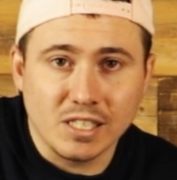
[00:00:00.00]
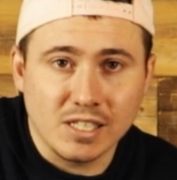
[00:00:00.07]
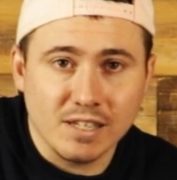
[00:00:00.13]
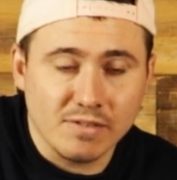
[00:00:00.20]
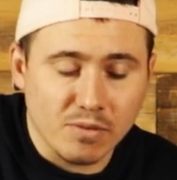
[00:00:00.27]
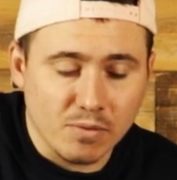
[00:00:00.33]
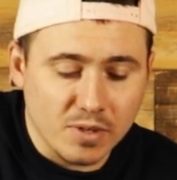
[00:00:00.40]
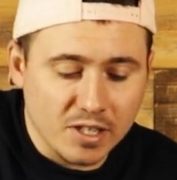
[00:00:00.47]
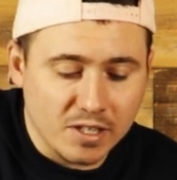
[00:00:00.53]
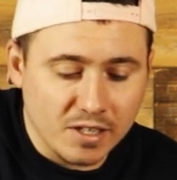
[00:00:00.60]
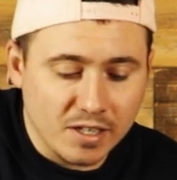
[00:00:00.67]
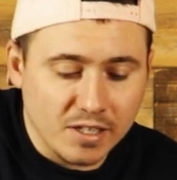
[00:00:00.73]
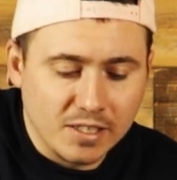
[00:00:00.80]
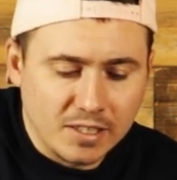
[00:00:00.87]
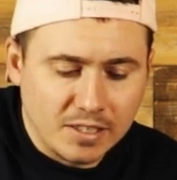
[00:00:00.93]
he's never with
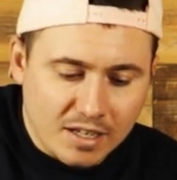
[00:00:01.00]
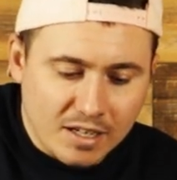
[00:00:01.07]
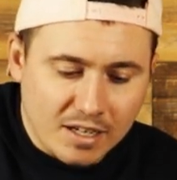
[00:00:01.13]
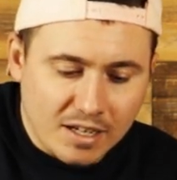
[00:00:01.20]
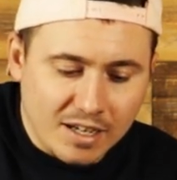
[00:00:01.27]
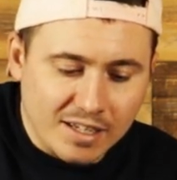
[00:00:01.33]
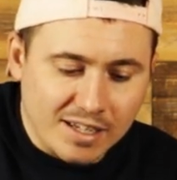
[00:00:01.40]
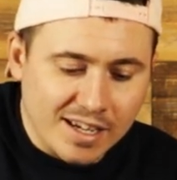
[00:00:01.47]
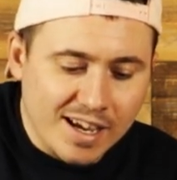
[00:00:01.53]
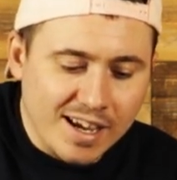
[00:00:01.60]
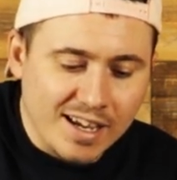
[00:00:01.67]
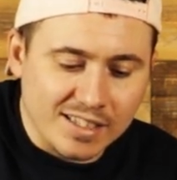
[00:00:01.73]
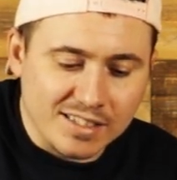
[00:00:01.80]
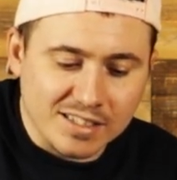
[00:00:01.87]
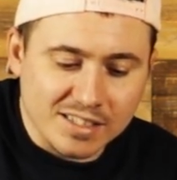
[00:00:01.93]
her. And
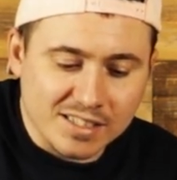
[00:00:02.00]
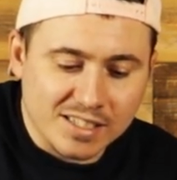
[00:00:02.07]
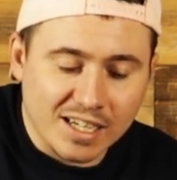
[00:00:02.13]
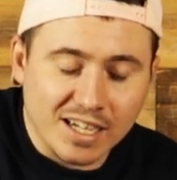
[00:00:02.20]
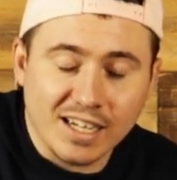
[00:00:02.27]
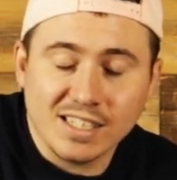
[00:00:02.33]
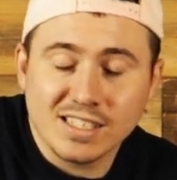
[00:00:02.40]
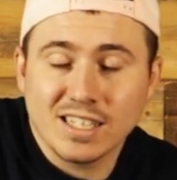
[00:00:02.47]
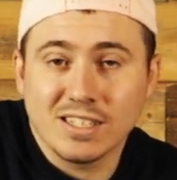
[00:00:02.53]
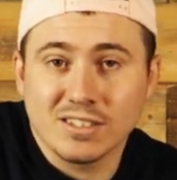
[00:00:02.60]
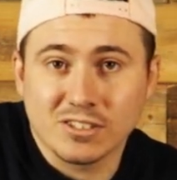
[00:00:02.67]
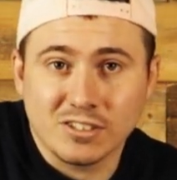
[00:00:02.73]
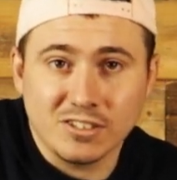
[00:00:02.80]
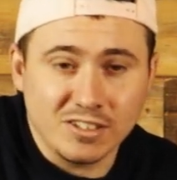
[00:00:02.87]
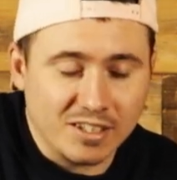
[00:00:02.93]
yeah, it
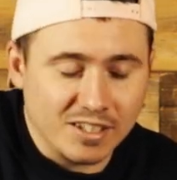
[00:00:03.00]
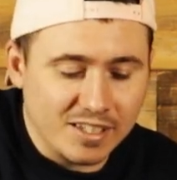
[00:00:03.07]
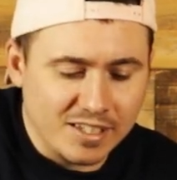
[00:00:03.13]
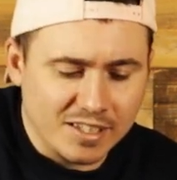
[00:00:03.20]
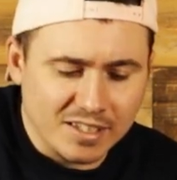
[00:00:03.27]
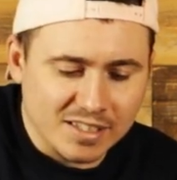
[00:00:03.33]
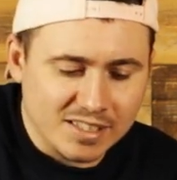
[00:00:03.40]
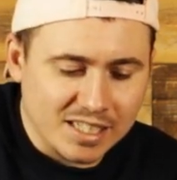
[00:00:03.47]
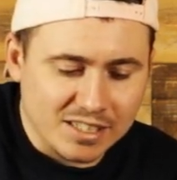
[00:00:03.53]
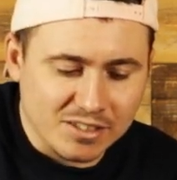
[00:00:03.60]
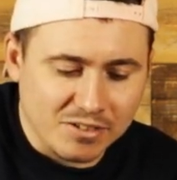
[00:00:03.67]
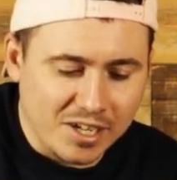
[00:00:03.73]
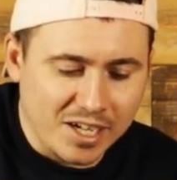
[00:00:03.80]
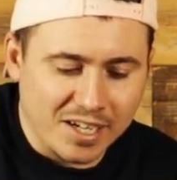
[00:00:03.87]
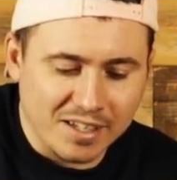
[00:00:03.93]
sounds good, doesn't it? It
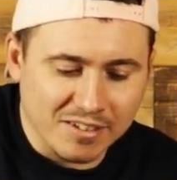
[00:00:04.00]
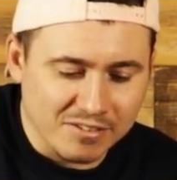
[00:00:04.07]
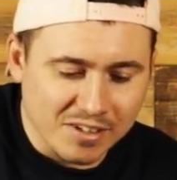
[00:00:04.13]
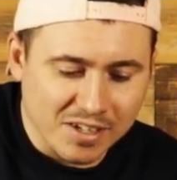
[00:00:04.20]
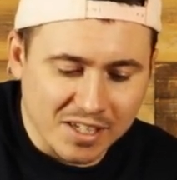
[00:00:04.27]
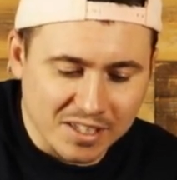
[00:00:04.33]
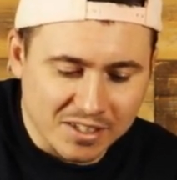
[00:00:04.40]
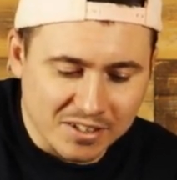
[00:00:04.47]
sounds really